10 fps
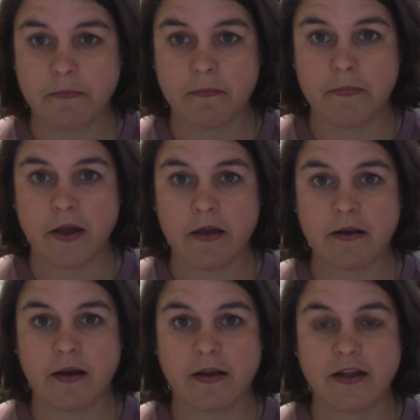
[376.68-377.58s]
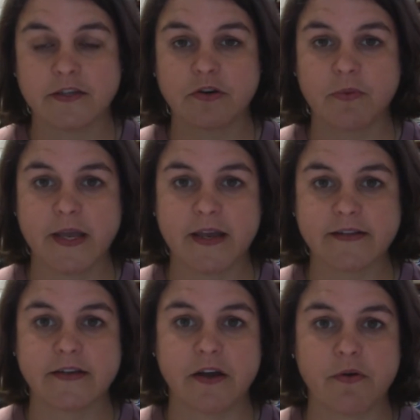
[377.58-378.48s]
But until we get
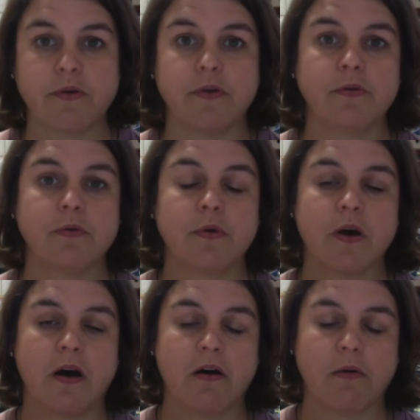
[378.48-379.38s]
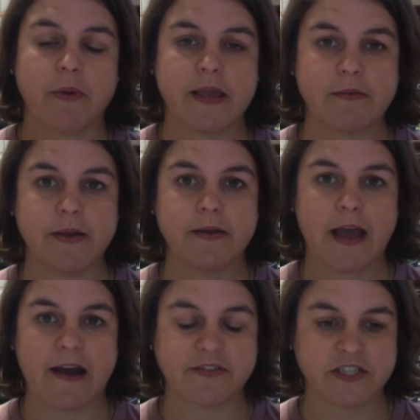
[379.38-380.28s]
to know you all, we
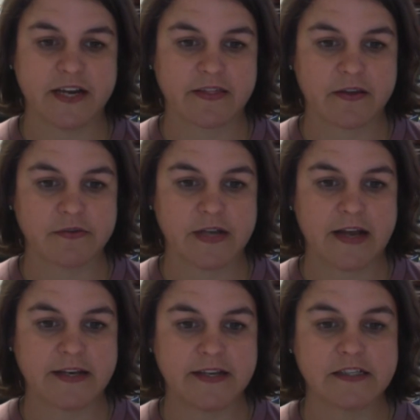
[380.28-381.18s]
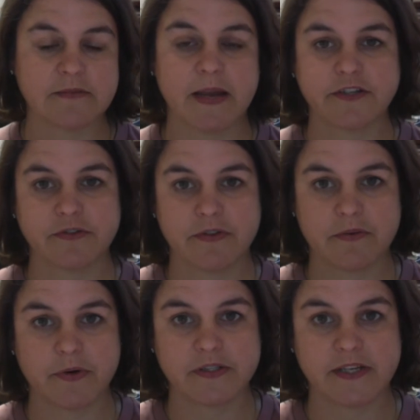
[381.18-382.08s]
have to check those IDs to make sure that
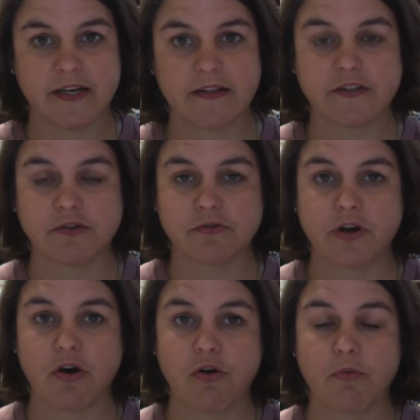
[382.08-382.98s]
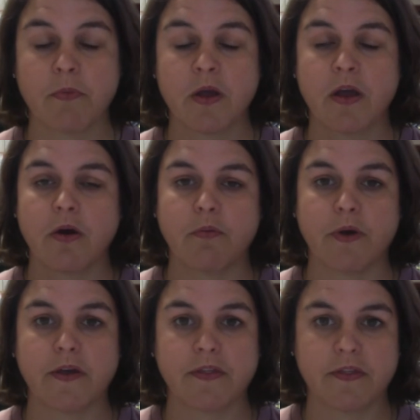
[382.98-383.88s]
we're sending the children home
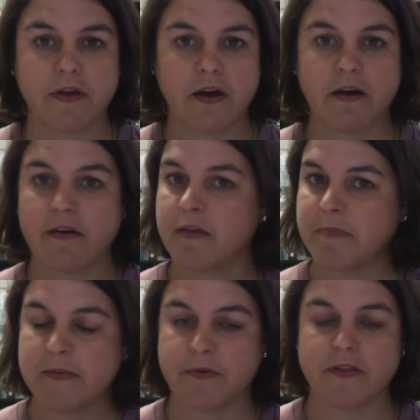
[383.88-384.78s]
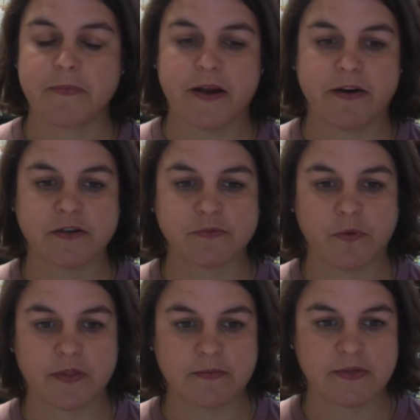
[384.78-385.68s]
with the people that the parents
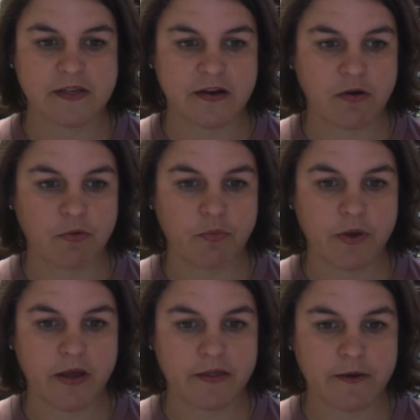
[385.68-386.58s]
want them sent home with.